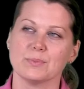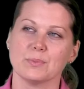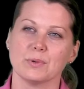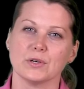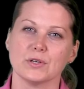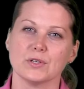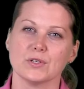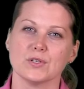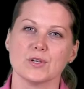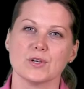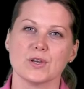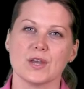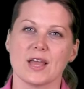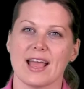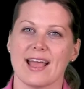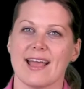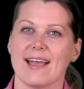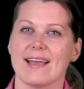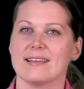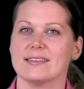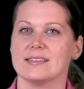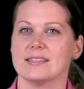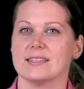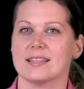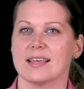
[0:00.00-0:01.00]
person
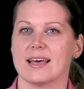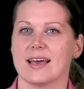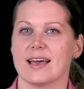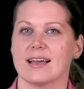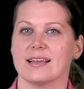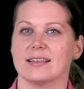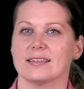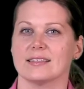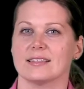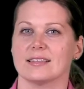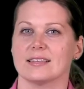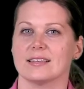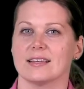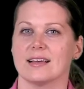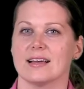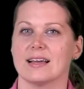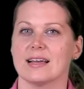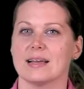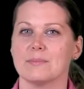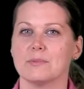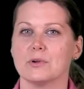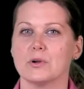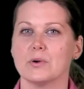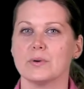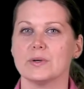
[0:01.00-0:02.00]
has that.
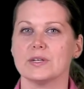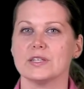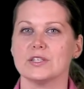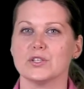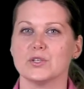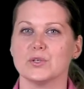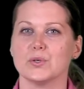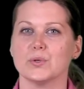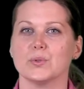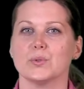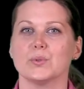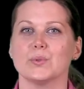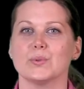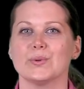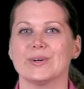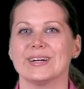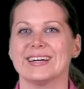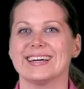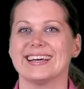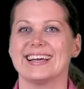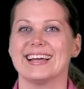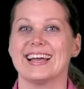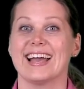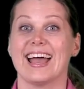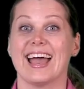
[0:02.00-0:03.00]
I'm going to
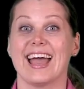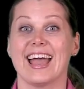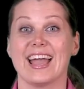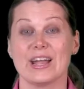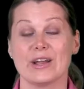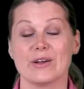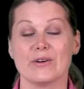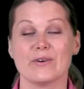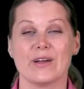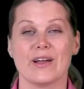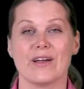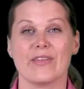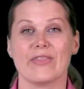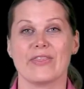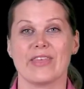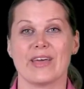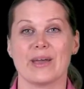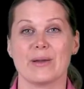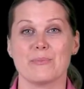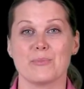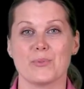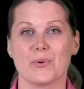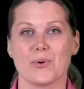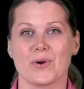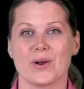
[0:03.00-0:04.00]
hang around
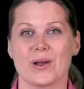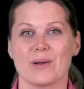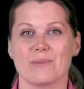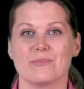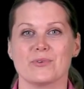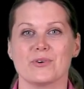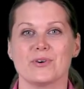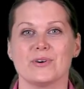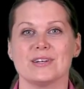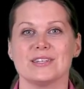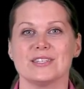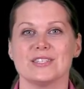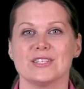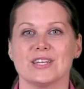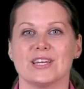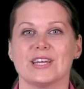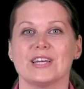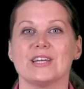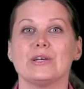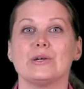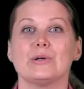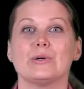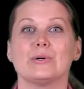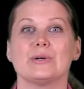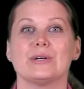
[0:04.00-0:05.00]
them more. I'm going to
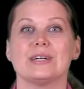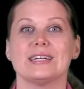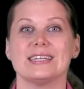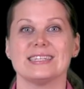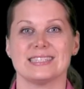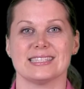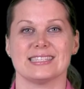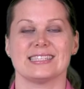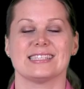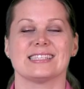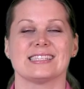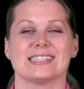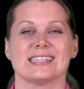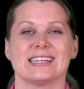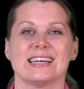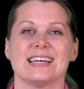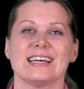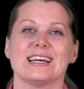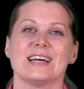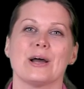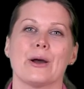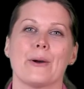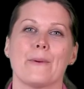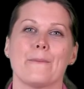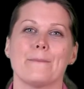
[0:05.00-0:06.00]
increase
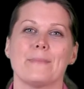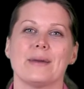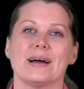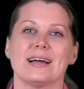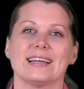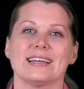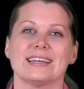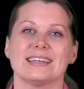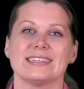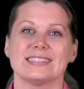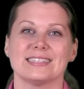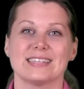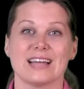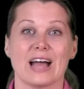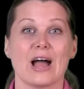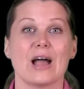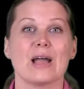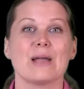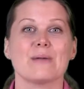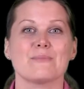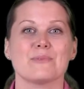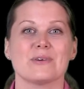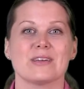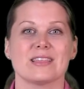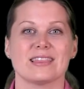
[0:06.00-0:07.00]
my
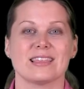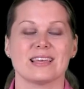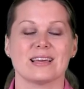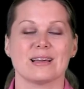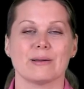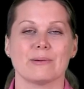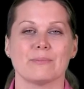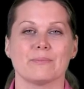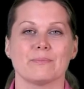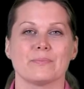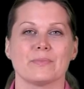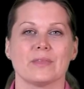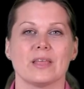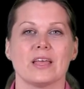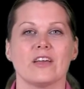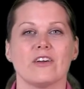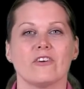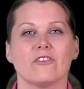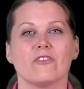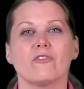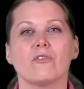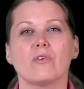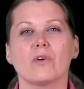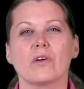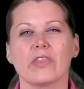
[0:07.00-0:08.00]
time with them
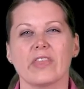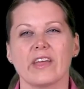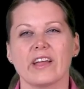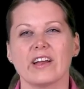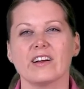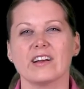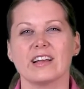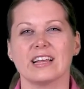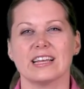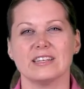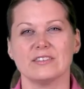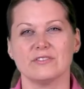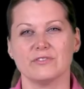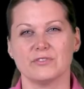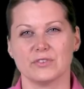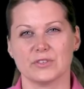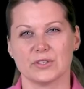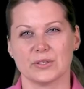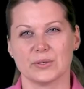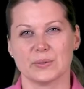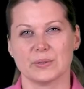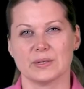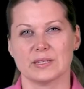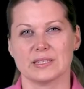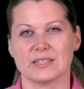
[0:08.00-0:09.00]
for their
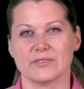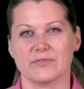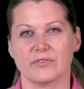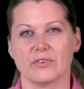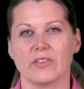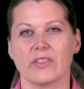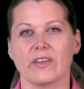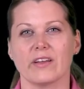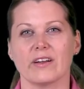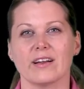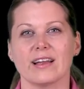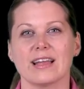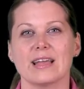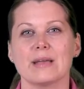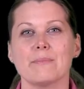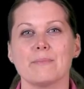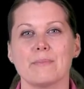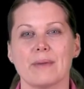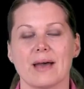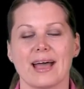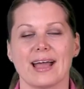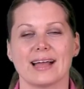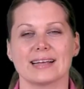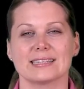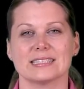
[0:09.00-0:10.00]
influence, for their
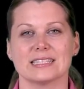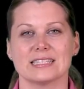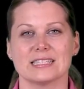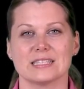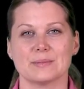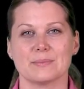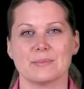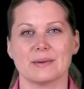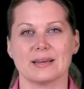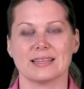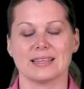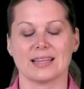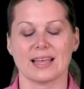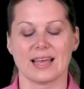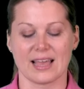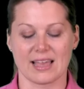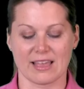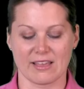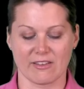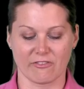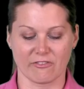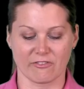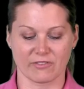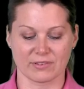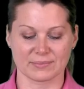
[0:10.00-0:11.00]
impact into my
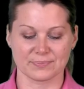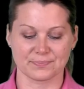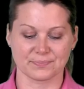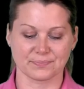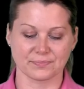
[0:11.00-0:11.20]
life.